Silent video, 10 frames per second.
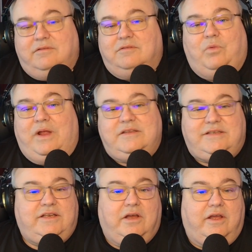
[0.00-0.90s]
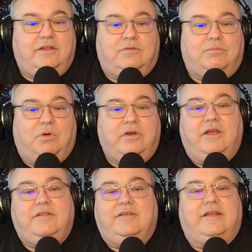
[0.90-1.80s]
Wednesday nights were
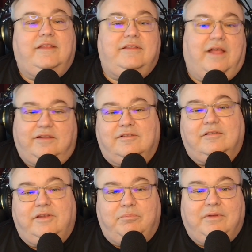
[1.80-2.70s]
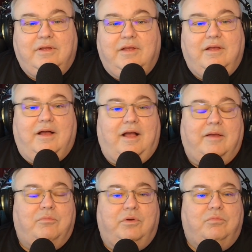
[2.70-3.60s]
nights I did not sleep.
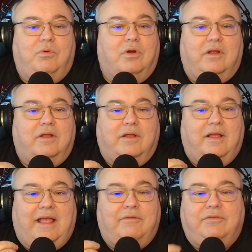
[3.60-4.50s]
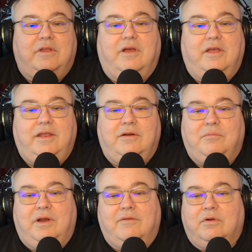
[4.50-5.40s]
I would work half the night,
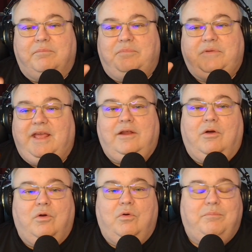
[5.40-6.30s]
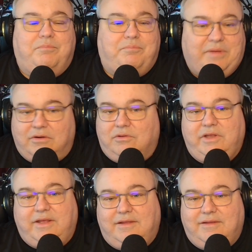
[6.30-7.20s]
whatever, get home,
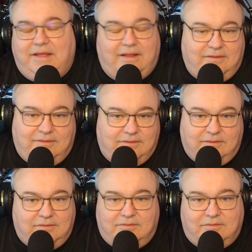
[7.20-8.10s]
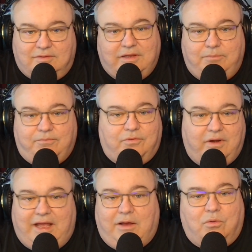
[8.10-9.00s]
barely get sleep for
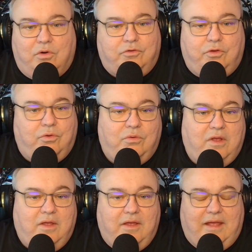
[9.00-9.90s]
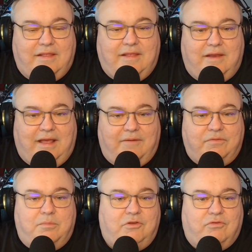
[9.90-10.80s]
an hour or two, and then have
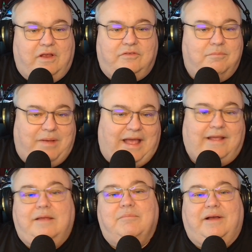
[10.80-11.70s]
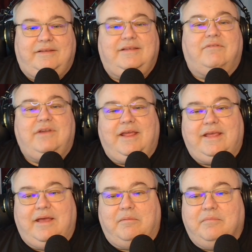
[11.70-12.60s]
to be dressed and back in by 7
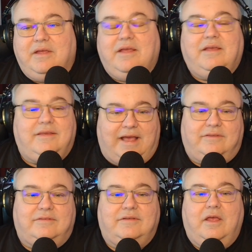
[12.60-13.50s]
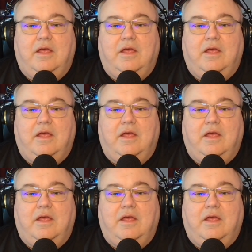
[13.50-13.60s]
a.m. Yes,